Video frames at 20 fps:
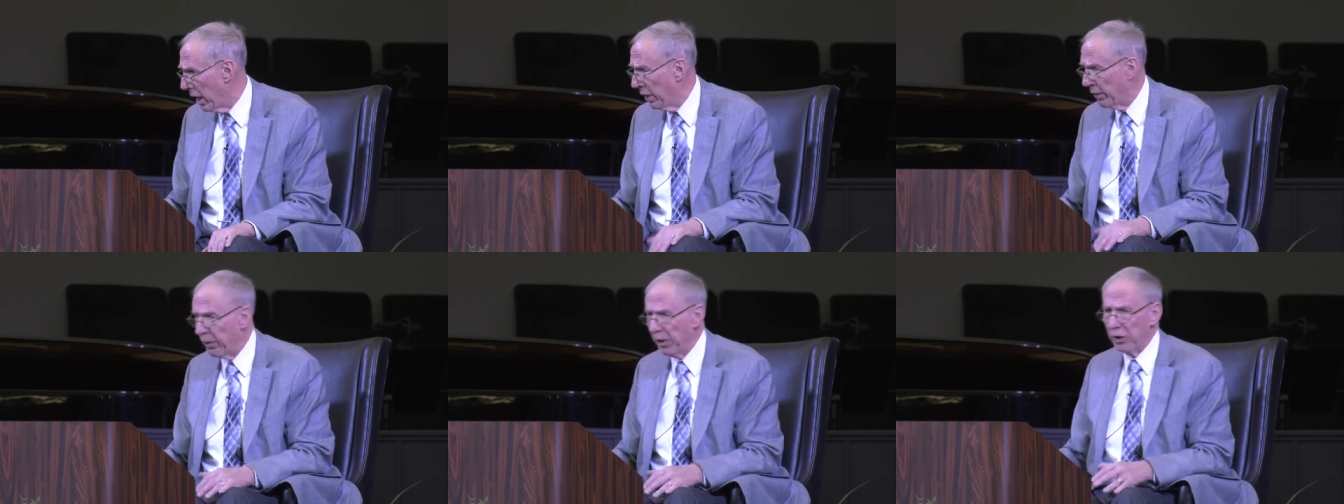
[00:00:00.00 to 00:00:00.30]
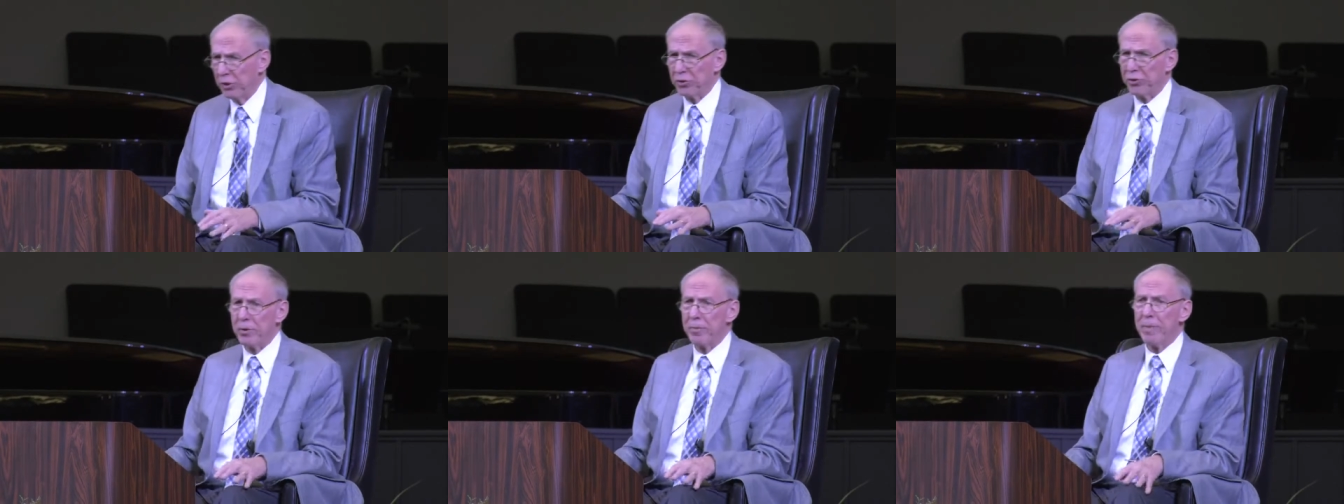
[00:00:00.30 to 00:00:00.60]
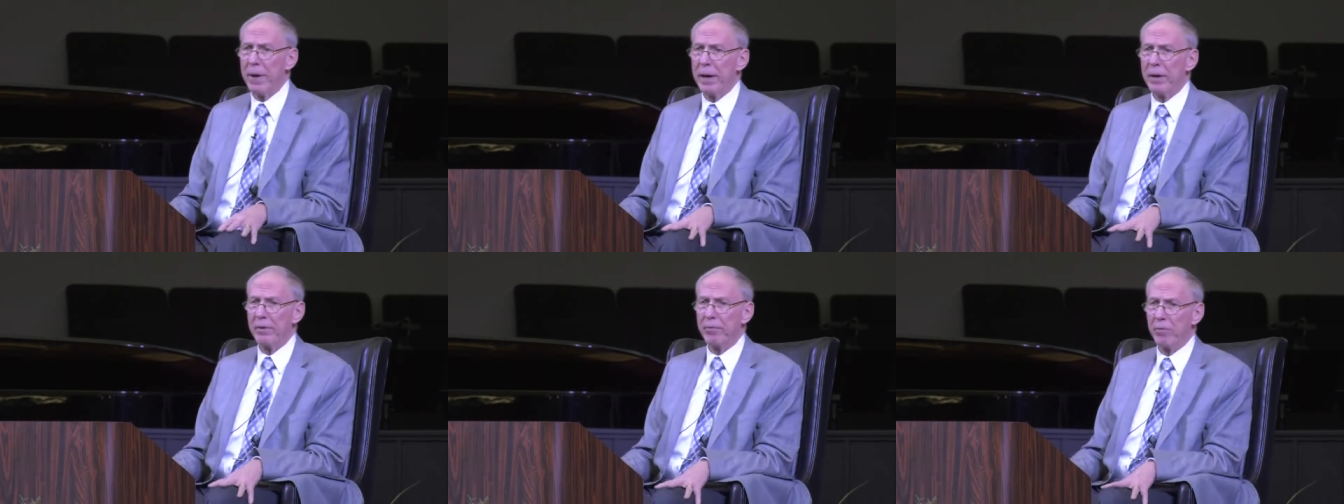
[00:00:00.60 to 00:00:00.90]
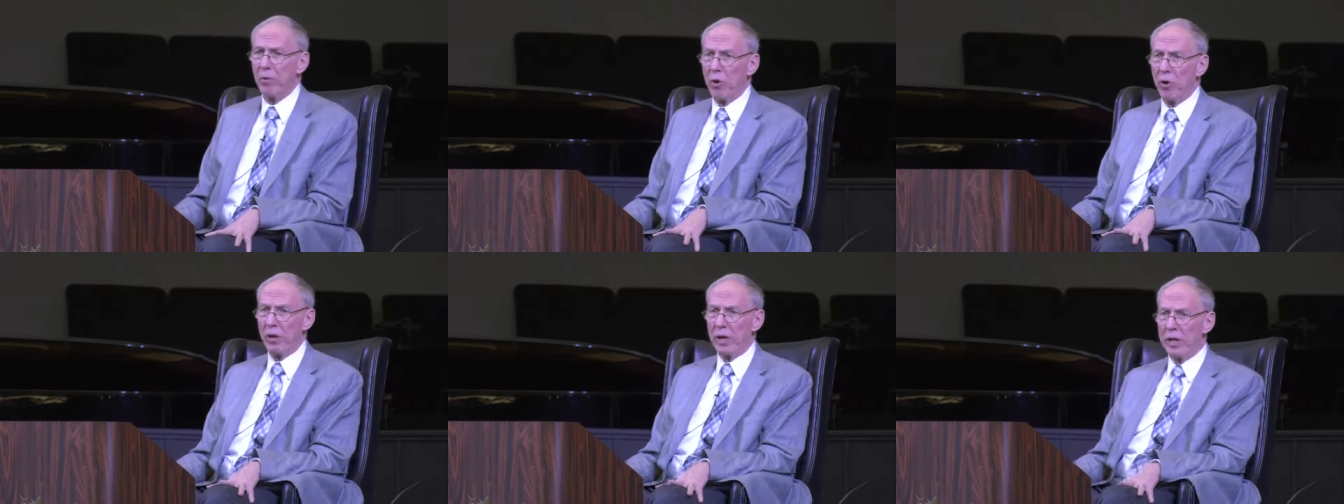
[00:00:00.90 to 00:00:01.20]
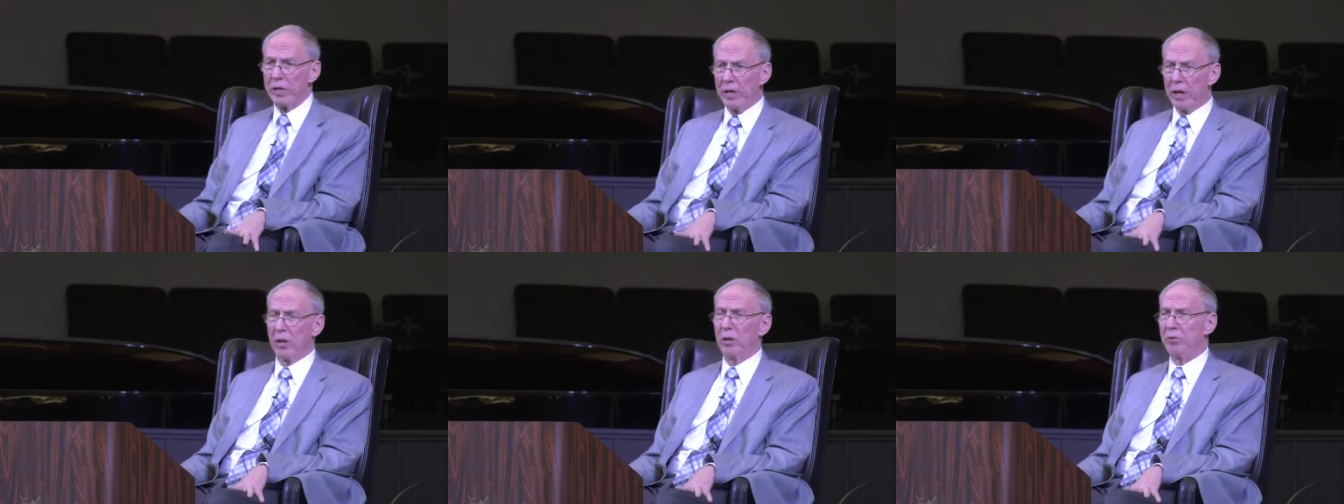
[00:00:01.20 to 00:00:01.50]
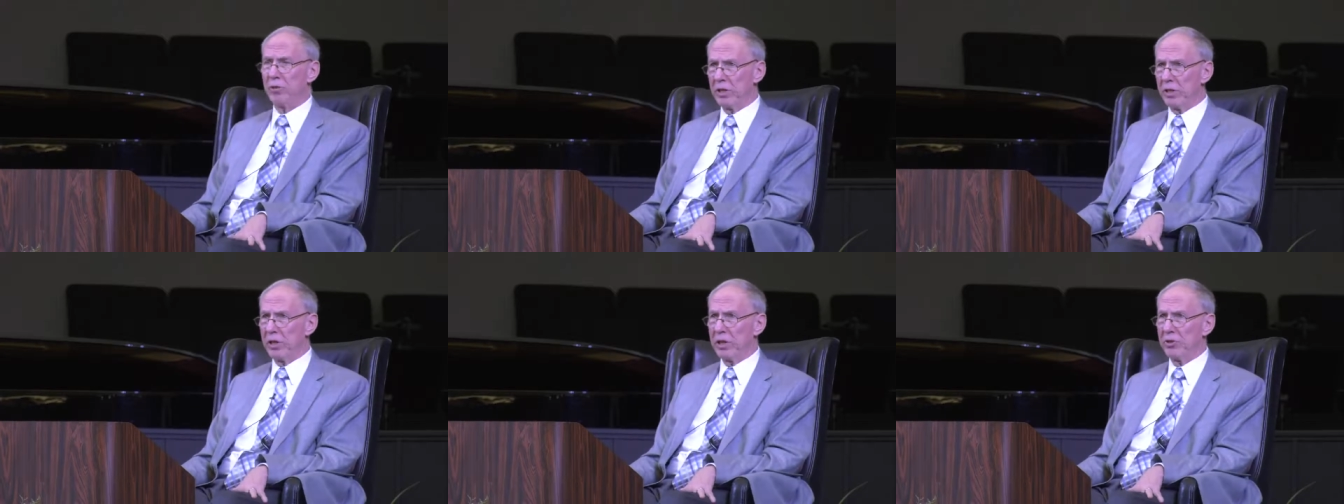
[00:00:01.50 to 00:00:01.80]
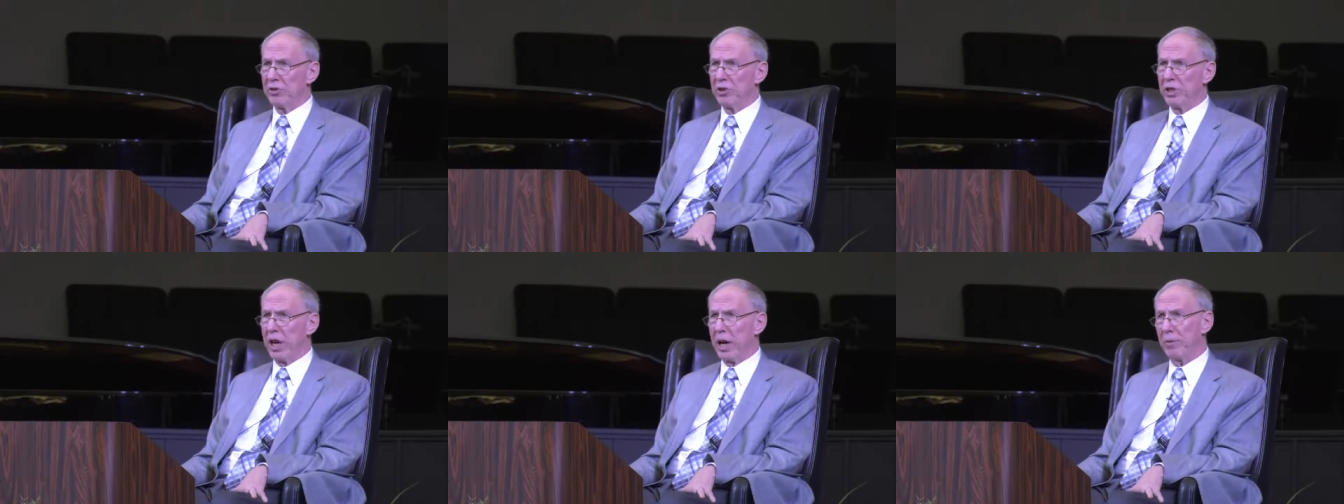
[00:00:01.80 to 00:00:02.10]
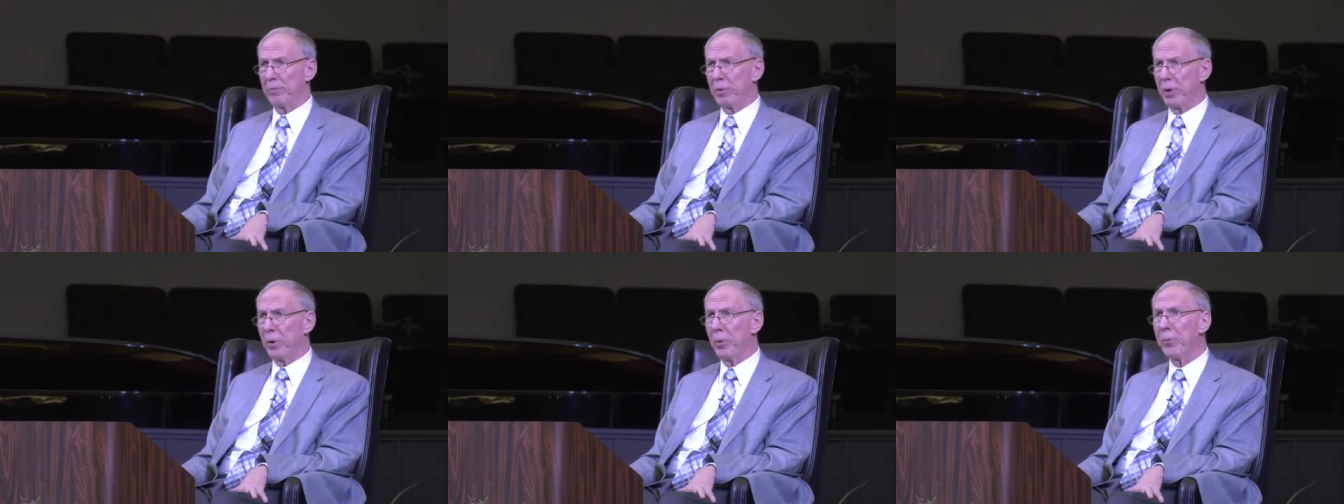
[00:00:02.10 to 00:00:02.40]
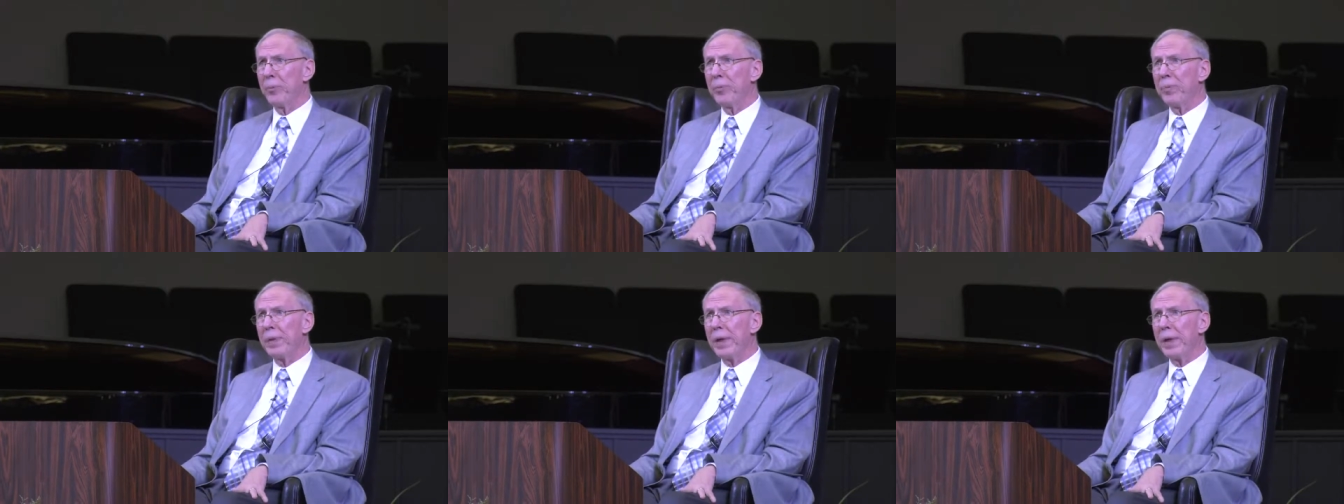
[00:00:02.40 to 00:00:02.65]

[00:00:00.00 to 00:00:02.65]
There's the metaphor he tells in this chapter.